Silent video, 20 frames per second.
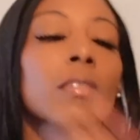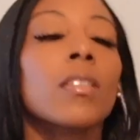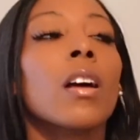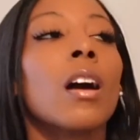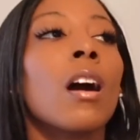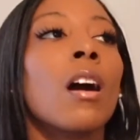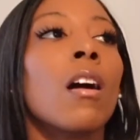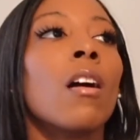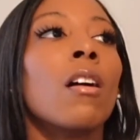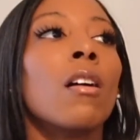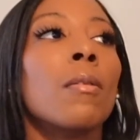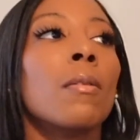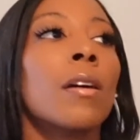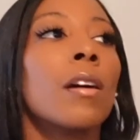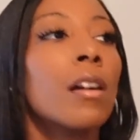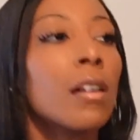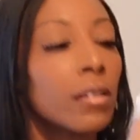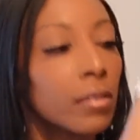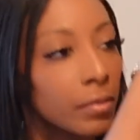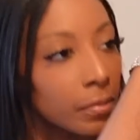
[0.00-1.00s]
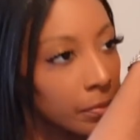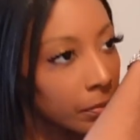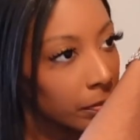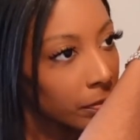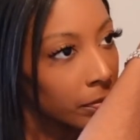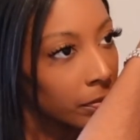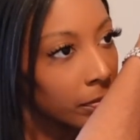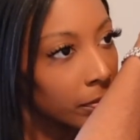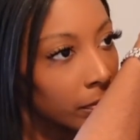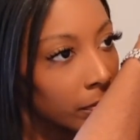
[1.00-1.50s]
Oh,
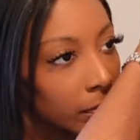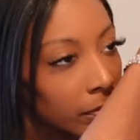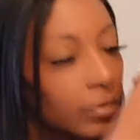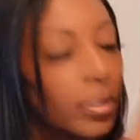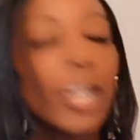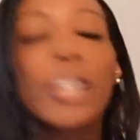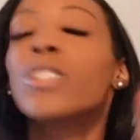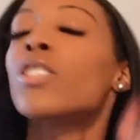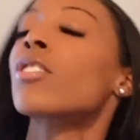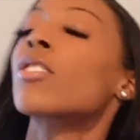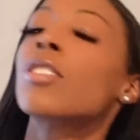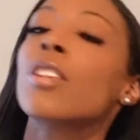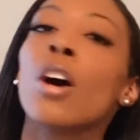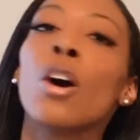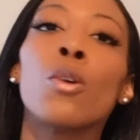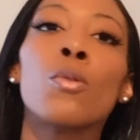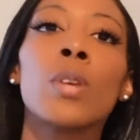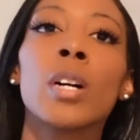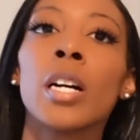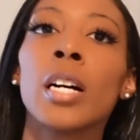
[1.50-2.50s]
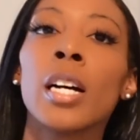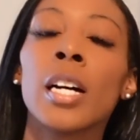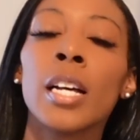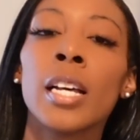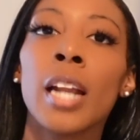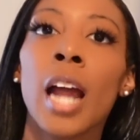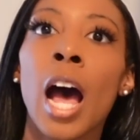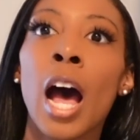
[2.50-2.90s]
it's so good.